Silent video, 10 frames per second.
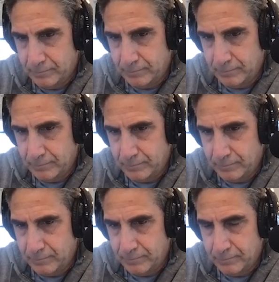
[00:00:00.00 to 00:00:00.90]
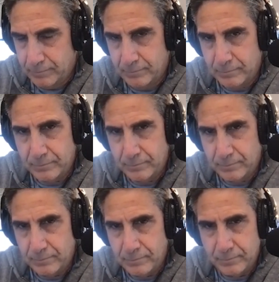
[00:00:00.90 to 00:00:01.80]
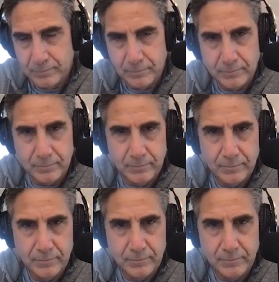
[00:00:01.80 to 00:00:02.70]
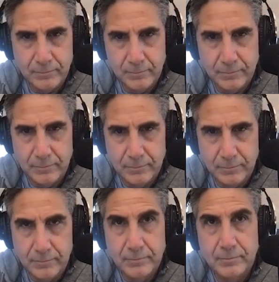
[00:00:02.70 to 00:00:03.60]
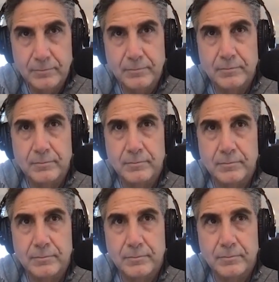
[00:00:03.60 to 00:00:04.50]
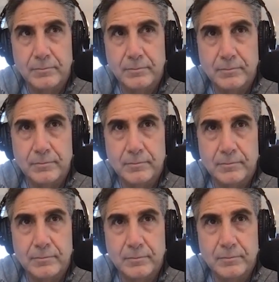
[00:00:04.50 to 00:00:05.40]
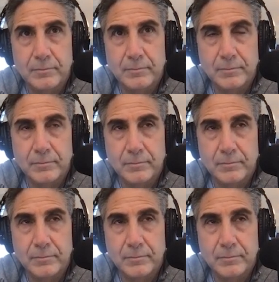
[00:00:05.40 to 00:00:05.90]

No words are spoken by the person on screen.